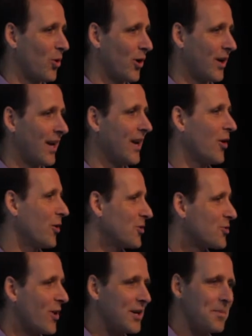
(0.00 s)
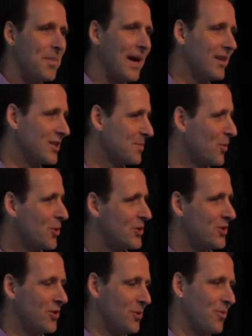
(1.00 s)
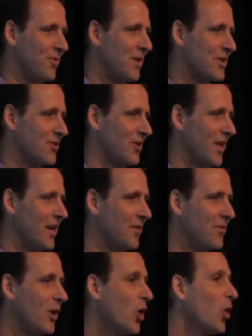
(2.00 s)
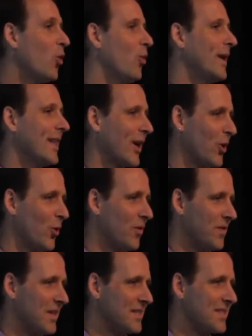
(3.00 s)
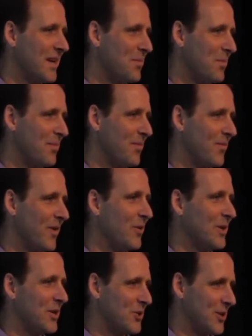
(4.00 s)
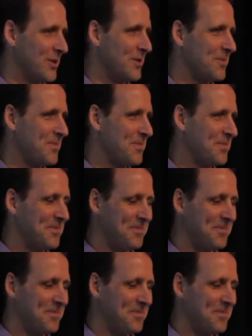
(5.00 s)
work and our trying to balance personal and professional life, we let go of these same foundations.